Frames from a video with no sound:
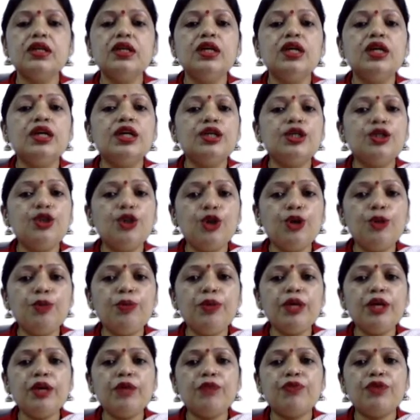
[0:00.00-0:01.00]
Don't
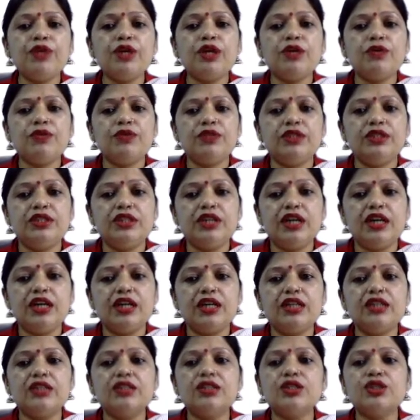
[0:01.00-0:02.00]
Be Afraid of the
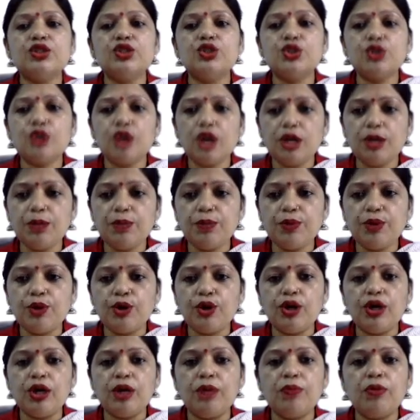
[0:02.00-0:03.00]
Dark is a short
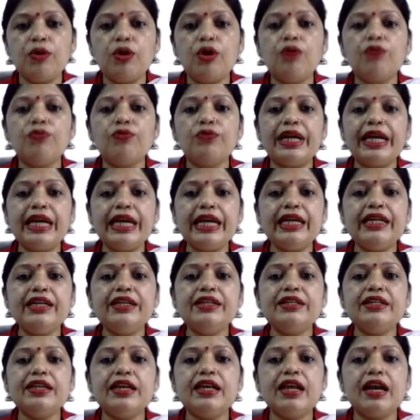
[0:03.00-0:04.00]
poem of
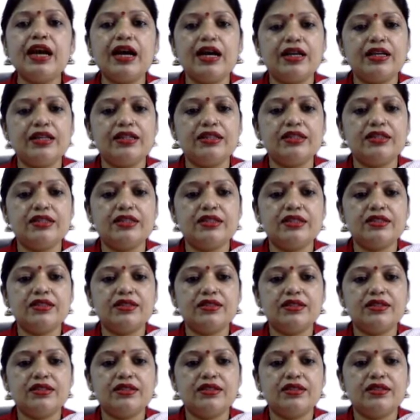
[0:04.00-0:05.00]
8 lines.
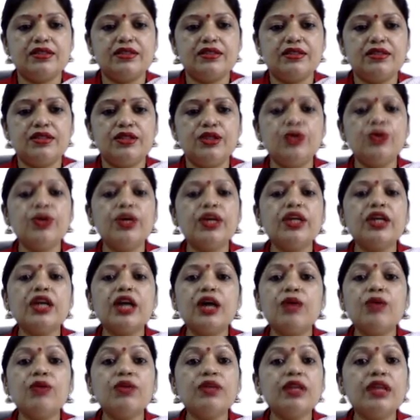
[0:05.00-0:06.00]
You can
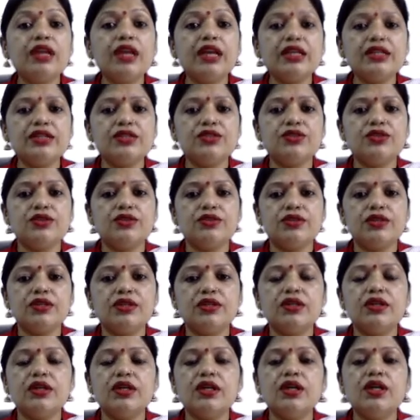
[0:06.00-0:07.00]
count the lines, children.
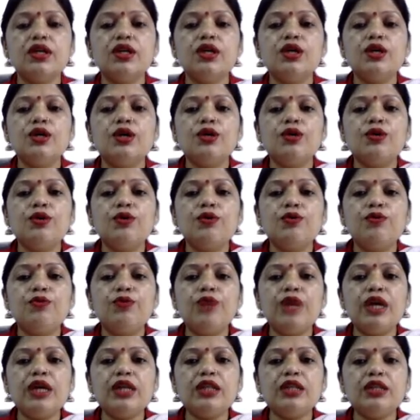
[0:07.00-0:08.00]

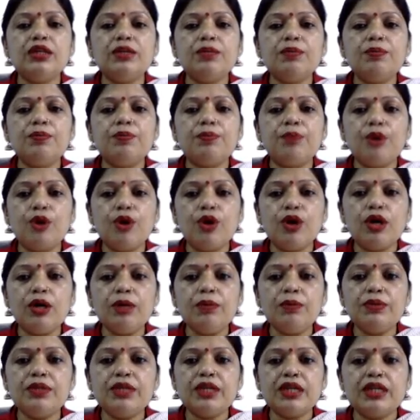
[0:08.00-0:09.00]
Where the
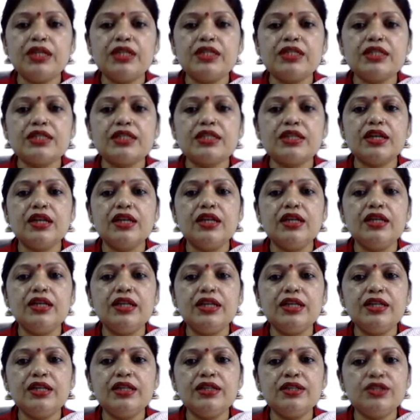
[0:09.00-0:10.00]
poem tells a
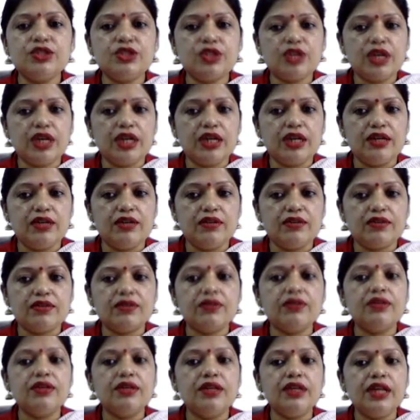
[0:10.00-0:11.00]
little child
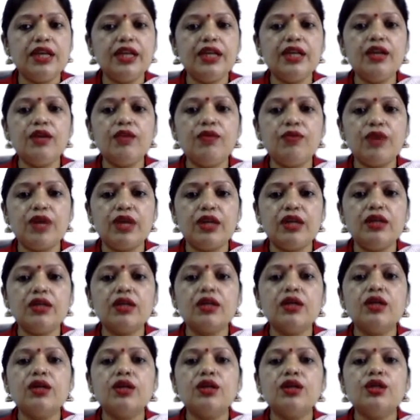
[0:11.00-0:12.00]
Little one,
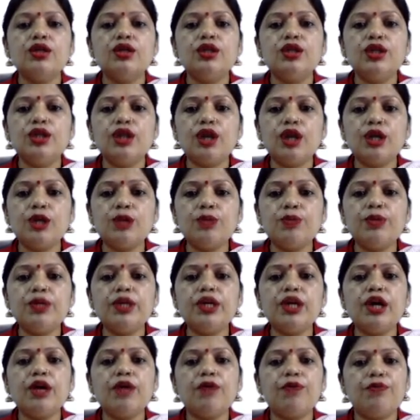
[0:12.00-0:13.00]
not
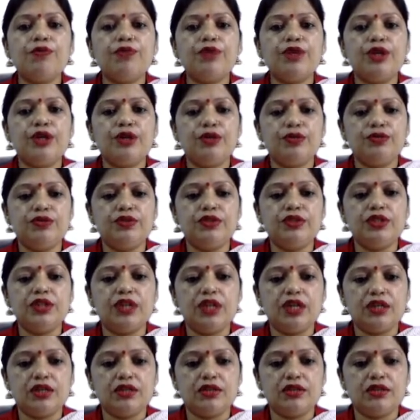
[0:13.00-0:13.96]
be afraid of the dark.